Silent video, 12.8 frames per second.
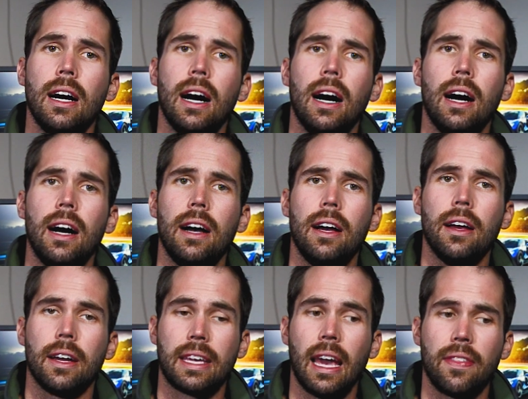
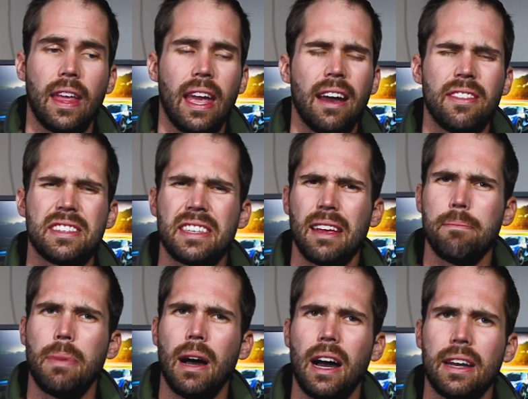Again, they have the same
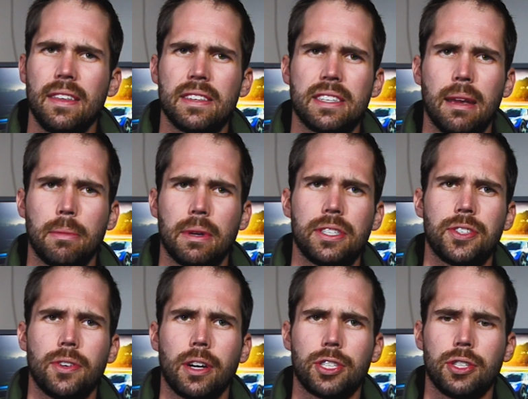body, the same
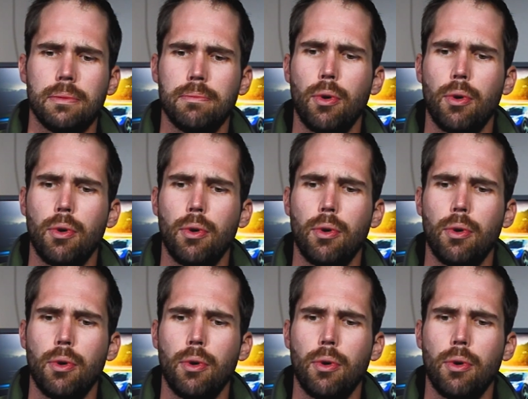construction.